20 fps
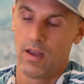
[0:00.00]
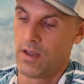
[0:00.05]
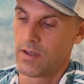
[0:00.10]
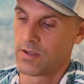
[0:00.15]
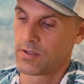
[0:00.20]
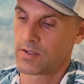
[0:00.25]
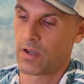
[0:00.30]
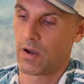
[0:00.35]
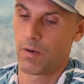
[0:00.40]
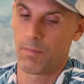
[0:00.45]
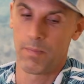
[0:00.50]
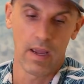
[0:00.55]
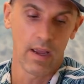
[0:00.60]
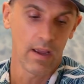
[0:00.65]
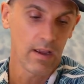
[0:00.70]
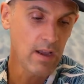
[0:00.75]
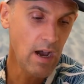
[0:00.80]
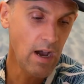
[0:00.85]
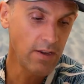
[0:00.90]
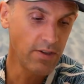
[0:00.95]
So
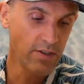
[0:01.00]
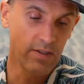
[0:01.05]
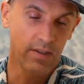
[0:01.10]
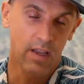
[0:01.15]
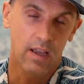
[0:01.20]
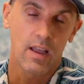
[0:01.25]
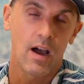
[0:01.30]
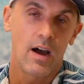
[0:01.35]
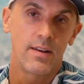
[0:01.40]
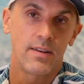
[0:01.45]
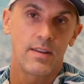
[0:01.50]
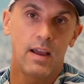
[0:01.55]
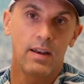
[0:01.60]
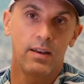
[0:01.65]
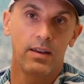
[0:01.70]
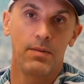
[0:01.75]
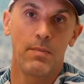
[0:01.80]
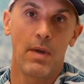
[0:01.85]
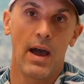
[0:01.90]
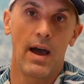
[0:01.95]
being cautious, I
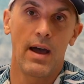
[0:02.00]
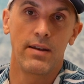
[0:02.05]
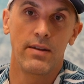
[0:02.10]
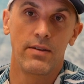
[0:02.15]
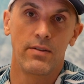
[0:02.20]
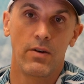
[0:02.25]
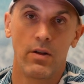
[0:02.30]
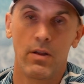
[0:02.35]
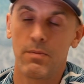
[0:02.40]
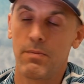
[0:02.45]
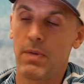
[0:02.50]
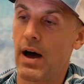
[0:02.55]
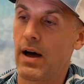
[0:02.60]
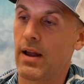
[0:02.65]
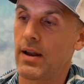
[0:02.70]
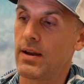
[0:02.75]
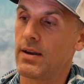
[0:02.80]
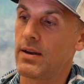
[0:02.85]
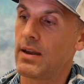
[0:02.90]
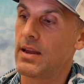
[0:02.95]
contacted Matt and told him about
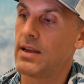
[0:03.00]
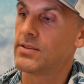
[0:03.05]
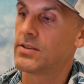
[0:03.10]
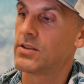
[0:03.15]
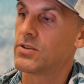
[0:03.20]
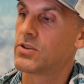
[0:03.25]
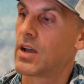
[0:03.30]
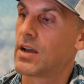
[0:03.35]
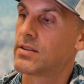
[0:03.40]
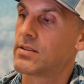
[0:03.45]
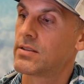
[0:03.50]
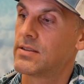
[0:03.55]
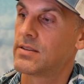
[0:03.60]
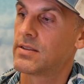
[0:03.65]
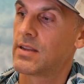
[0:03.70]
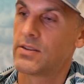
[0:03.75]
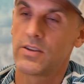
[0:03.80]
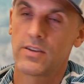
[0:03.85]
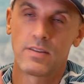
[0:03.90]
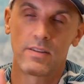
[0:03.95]
it, and he said,
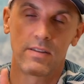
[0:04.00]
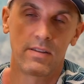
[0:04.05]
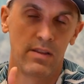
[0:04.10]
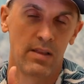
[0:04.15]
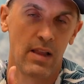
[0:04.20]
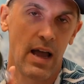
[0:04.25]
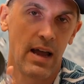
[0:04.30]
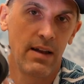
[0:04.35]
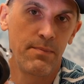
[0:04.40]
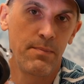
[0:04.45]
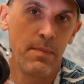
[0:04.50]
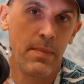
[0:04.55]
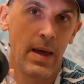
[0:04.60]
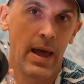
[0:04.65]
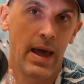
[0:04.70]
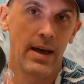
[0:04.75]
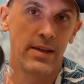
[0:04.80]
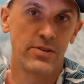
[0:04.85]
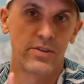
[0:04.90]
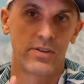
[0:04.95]
just light up a
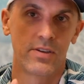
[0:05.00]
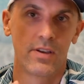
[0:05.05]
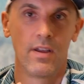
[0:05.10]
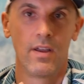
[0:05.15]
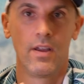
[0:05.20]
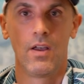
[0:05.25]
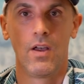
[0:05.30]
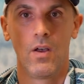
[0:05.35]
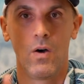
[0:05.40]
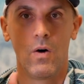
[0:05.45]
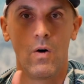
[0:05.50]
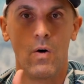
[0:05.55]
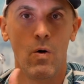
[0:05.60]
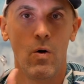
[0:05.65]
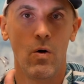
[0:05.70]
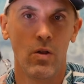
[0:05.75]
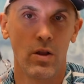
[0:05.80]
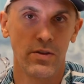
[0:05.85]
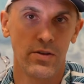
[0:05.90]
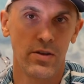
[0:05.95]
match,
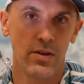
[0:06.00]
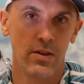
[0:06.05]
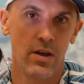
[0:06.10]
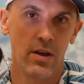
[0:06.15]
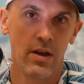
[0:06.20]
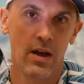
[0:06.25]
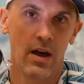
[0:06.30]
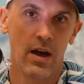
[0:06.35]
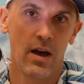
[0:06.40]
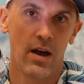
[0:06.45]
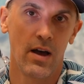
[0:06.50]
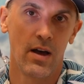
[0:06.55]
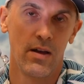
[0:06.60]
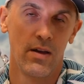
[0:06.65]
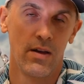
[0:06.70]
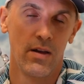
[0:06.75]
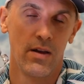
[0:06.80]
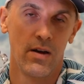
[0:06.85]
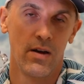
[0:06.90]
hold it to the